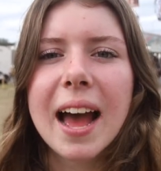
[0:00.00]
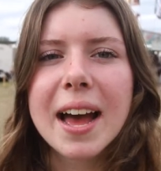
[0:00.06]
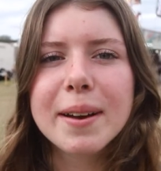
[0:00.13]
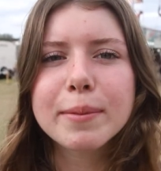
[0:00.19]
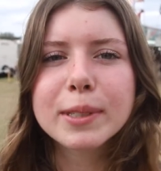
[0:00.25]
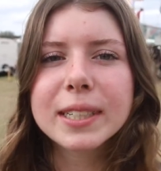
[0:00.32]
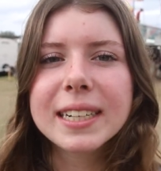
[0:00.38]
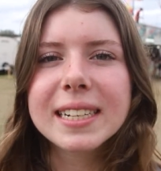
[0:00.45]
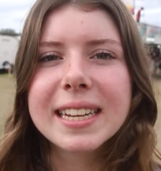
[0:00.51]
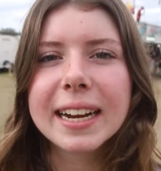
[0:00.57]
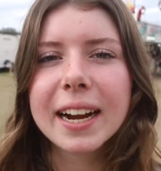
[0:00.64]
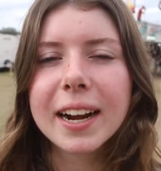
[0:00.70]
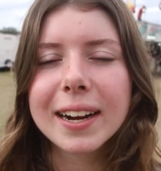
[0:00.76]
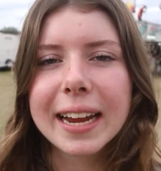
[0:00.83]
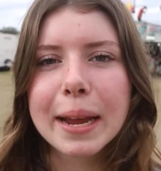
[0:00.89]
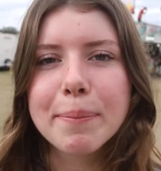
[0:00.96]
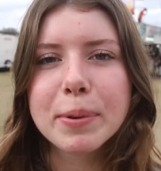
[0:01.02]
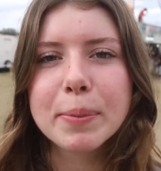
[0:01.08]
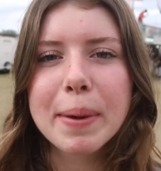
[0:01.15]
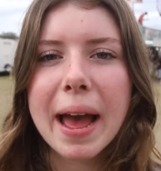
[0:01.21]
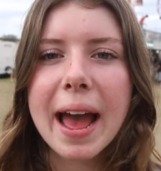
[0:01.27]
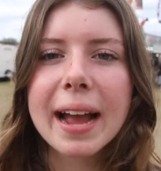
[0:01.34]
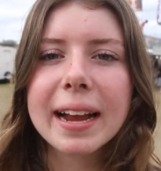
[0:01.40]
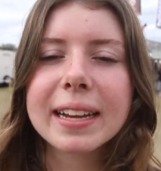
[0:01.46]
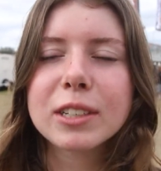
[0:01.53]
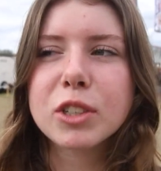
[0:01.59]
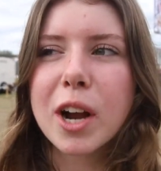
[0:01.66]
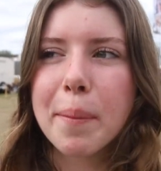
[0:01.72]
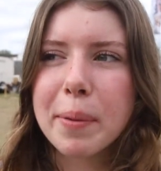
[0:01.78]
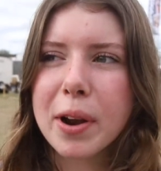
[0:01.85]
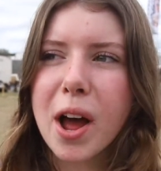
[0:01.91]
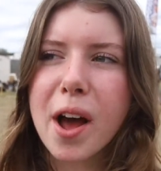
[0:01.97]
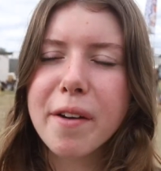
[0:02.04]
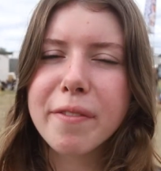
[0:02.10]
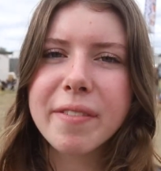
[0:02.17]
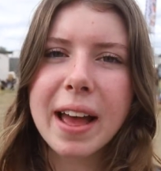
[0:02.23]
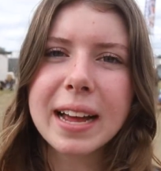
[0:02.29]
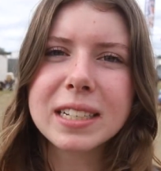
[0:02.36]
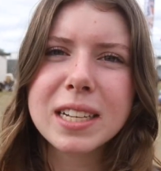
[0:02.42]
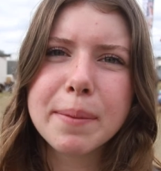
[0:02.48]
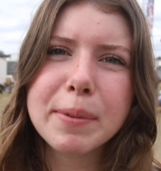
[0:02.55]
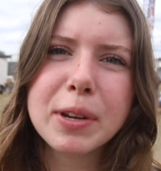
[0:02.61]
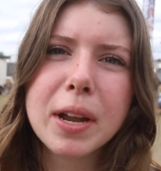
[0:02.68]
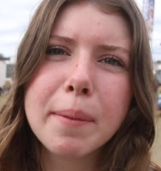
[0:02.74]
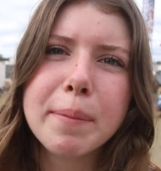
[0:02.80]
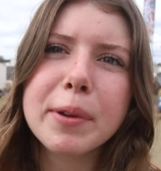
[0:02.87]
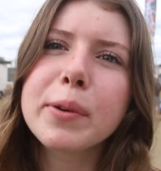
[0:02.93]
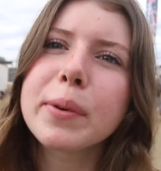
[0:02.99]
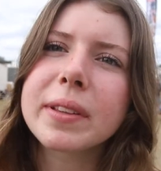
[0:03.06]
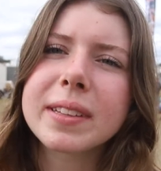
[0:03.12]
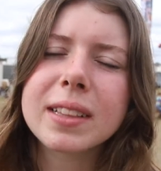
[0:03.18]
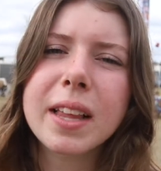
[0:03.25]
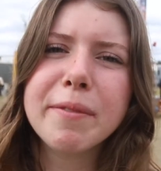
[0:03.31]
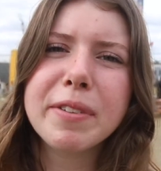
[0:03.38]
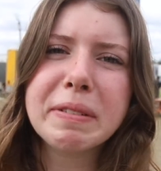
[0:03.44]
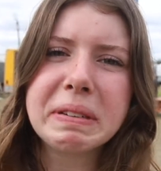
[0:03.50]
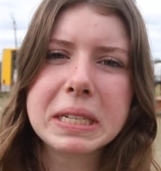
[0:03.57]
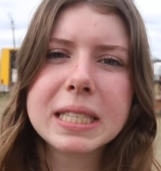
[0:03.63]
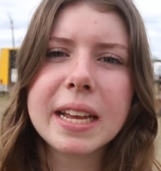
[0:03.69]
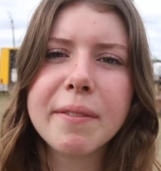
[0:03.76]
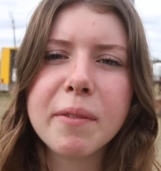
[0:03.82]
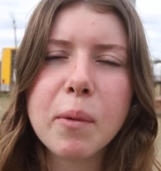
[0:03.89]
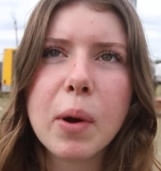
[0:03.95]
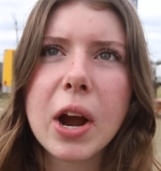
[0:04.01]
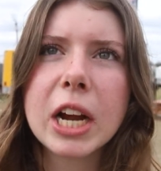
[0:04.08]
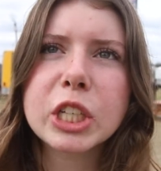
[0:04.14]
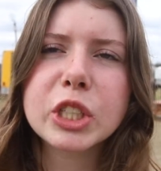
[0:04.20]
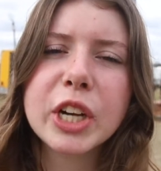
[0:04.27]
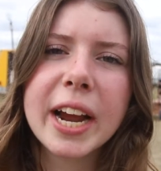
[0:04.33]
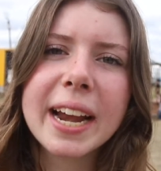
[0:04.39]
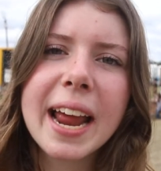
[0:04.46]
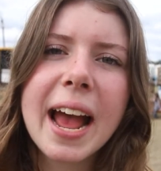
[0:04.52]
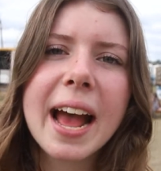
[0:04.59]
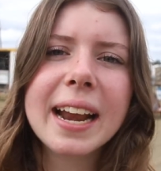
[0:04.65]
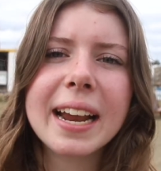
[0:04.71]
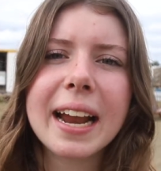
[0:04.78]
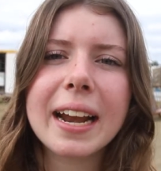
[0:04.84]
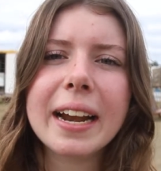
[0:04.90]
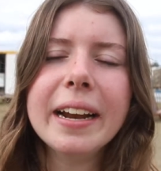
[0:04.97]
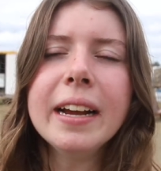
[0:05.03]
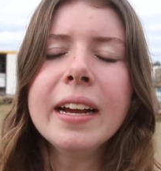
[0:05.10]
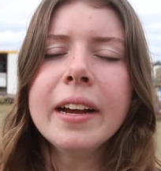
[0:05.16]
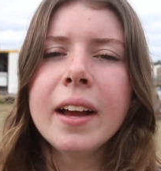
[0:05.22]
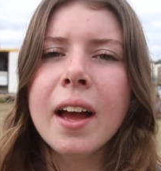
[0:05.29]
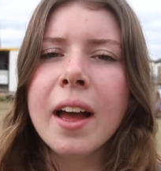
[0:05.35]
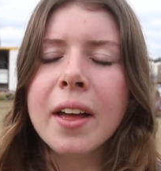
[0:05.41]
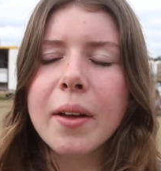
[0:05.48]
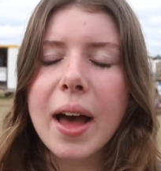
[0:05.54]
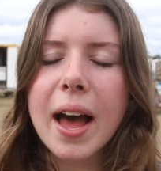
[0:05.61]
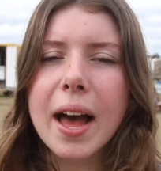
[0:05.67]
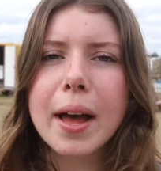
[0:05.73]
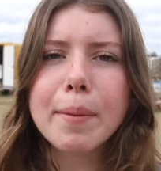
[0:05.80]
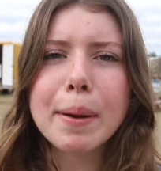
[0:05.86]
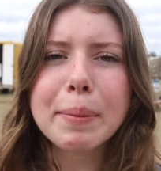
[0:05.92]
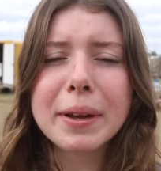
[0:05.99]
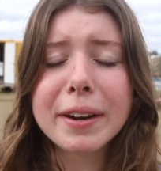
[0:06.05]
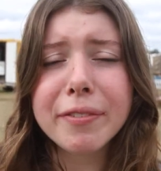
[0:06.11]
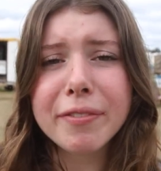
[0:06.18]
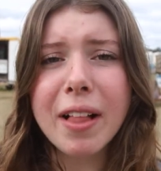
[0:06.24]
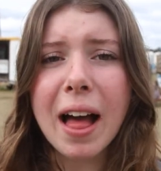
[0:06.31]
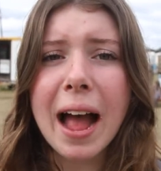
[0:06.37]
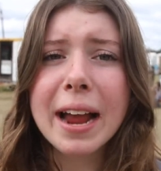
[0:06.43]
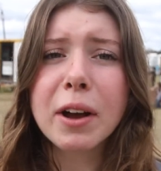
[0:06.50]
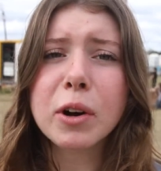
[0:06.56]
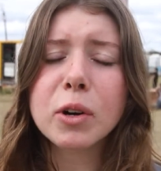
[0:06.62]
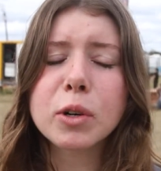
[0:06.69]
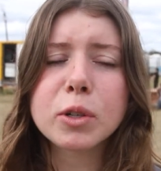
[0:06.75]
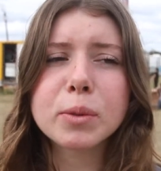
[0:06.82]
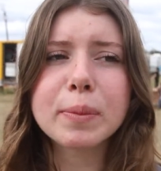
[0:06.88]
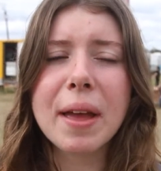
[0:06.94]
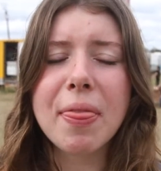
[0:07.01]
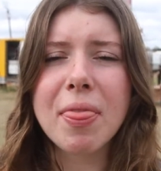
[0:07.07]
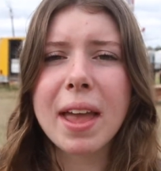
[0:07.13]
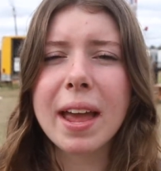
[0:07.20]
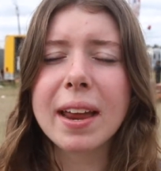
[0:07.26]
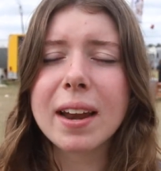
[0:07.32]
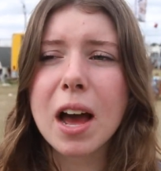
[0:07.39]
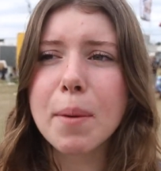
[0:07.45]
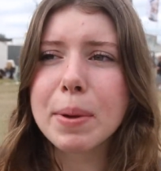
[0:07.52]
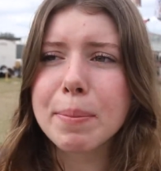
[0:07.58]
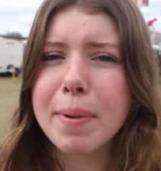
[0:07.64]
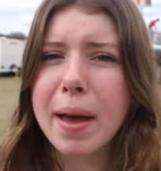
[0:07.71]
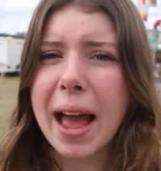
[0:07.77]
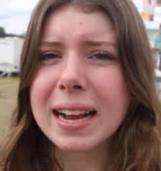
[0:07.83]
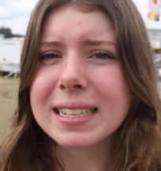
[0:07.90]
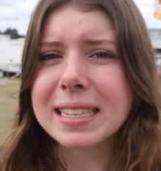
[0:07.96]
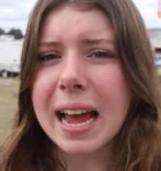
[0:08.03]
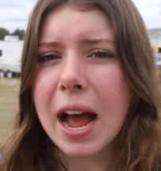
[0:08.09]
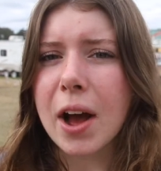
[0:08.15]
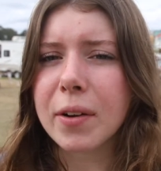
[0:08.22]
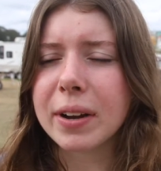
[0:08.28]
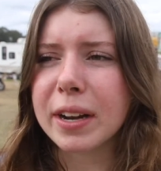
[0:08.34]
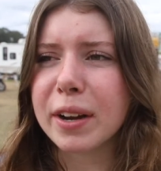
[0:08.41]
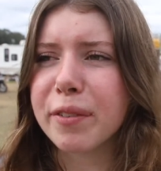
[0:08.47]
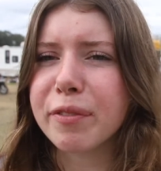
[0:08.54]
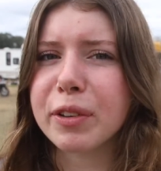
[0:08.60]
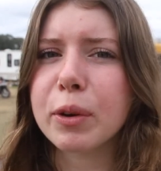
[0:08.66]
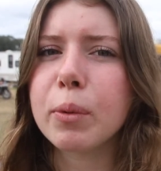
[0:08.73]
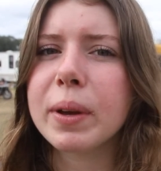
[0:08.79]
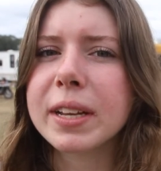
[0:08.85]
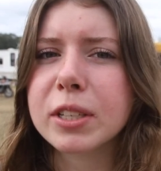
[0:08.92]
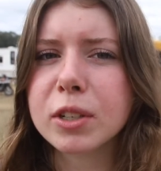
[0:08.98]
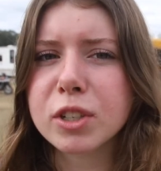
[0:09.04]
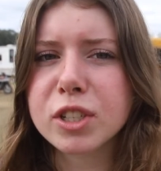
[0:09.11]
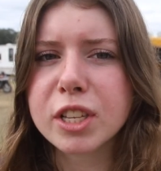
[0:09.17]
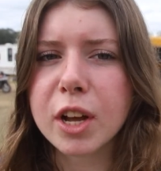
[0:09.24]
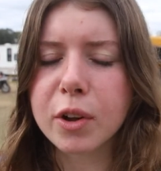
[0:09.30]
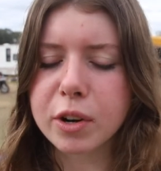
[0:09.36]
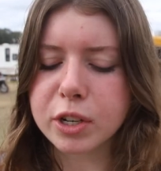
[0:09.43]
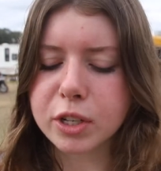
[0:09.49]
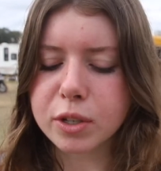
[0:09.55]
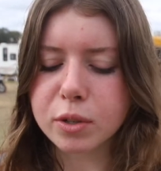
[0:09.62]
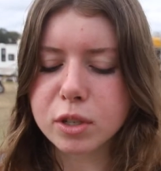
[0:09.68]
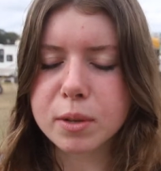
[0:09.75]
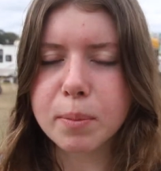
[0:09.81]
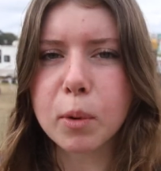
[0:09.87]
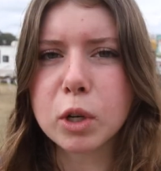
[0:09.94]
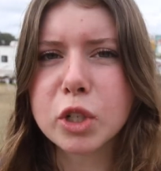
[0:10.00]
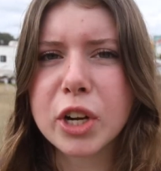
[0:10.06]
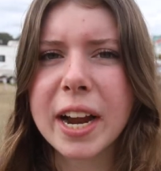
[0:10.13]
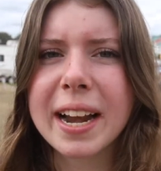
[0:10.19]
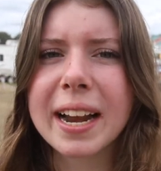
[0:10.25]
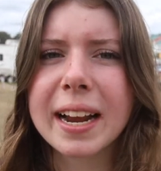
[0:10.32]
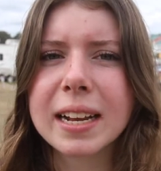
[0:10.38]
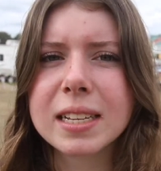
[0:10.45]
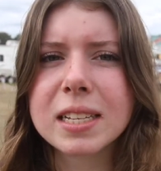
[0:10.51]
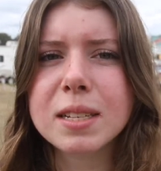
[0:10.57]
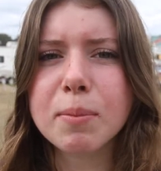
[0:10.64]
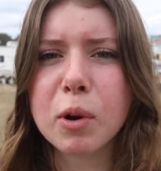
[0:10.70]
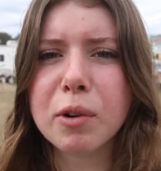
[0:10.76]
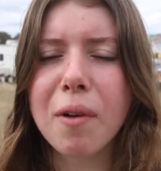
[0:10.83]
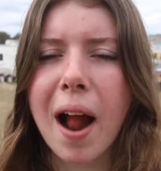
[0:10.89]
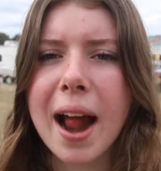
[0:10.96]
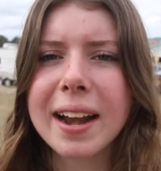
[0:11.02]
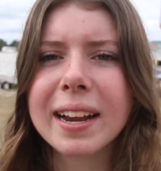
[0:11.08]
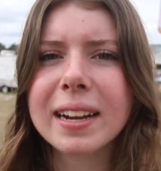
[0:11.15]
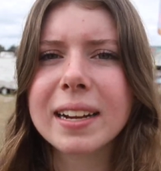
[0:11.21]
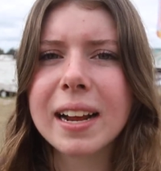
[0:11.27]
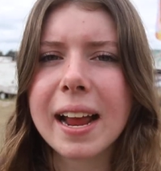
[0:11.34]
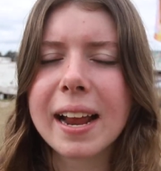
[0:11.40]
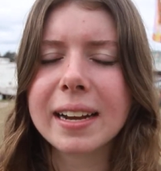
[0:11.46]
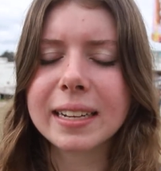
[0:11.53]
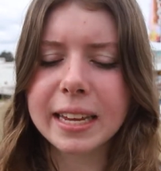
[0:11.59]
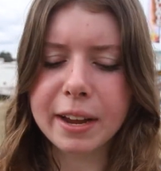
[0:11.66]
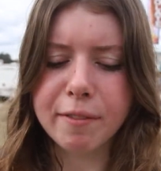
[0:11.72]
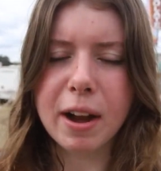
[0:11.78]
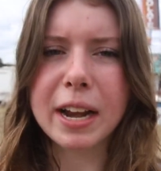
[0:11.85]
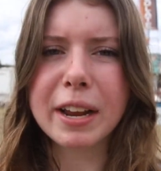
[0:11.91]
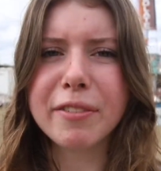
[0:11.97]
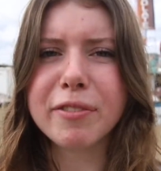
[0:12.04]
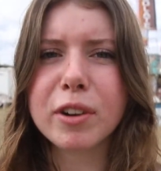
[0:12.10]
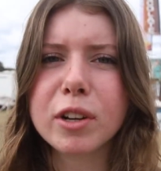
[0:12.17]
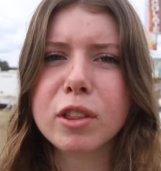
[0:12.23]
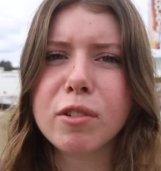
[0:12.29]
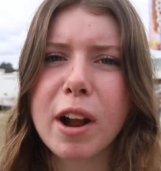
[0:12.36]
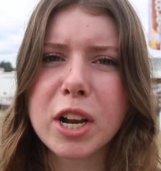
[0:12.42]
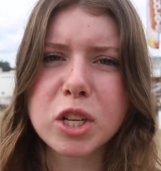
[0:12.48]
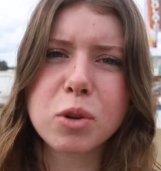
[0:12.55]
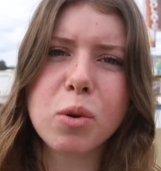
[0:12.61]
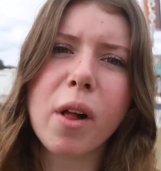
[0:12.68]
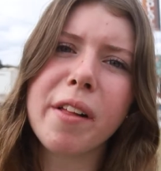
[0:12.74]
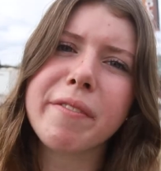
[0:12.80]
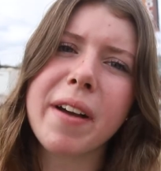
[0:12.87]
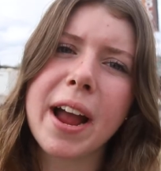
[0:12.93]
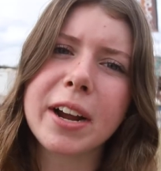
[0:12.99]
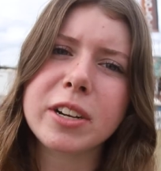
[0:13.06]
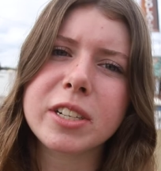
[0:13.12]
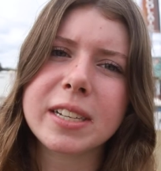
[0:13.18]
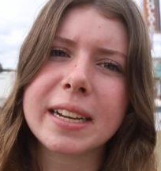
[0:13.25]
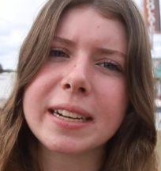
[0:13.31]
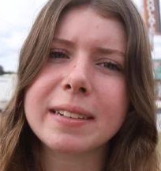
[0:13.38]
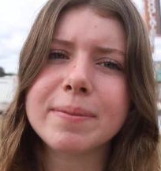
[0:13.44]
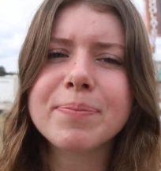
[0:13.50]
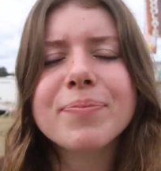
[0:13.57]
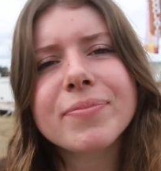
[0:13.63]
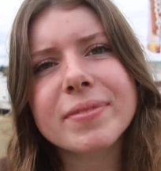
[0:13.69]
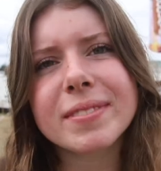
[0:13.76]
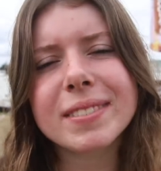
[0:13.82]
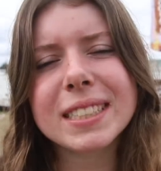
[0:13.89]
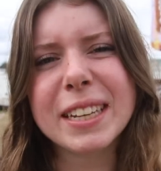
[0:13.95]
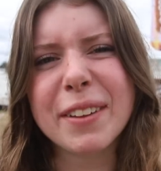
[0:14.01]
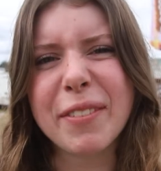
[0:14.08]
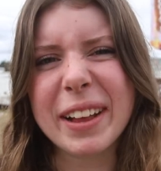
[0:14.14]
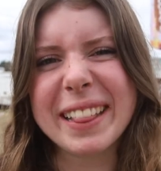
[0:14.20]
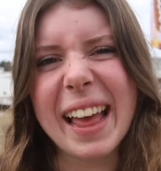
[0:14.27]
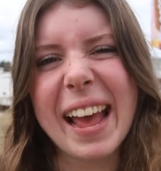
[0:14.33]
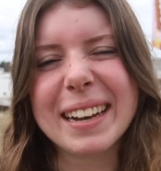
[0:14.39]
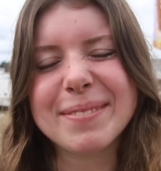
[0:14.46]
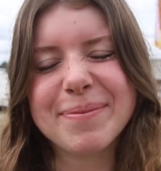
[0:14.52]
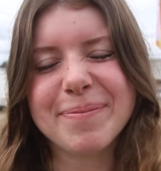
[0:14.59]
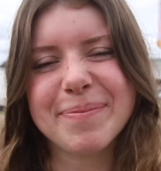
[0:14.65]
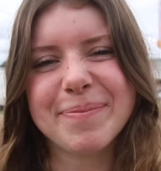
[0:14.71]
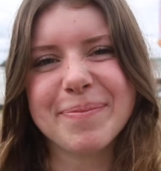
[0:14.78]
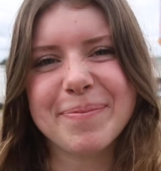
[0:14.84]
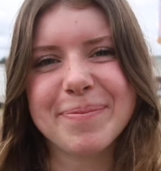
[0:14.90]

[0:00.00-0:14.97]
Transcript: Um, we're gonna take our camper back and drop it off at WW with Club 57 where I train at, and um, I'm gonna fly home and then I'll be back down in a few weeks or so to do some more training and some more riding and get ready for Loretta's qualifiers and stuff like that.